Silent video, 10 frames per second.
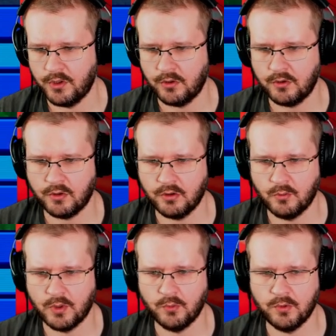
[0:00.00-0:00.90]
not gonna go
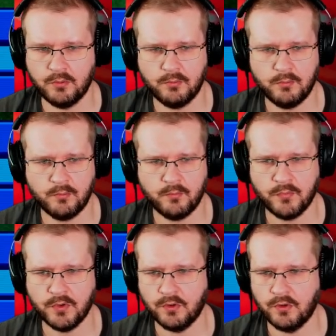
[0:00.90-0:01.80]
one wood
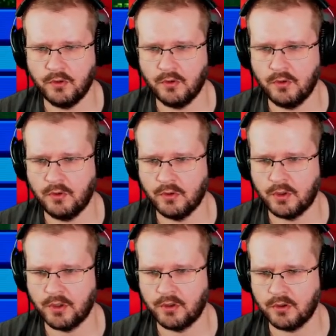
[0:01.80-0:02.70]
on a
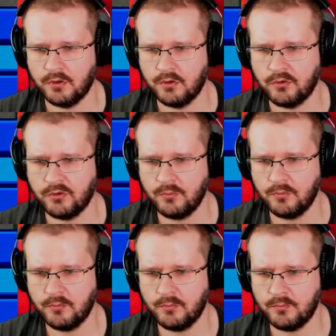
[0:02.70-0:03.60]
regular course.
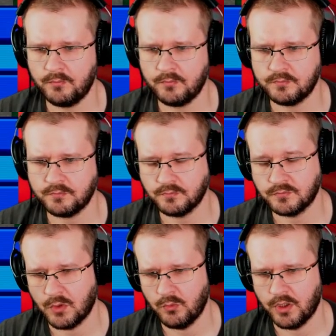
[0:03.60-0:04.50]

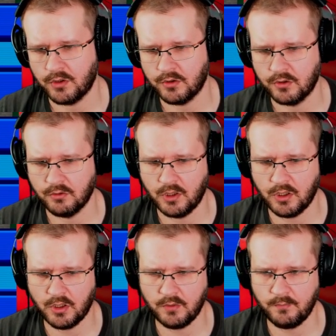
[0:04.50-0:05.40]
We are gonna go
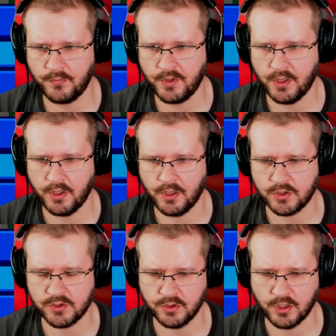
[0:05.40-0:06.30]
hard, and
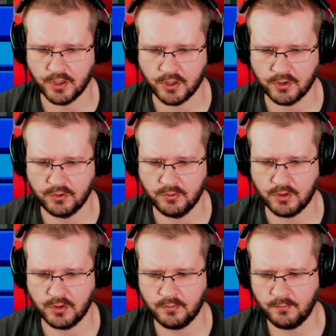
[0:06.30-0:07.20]
actually a little too
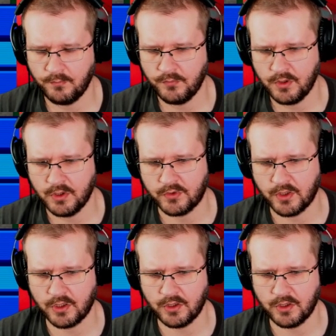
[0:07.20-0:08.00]
hard. It's like a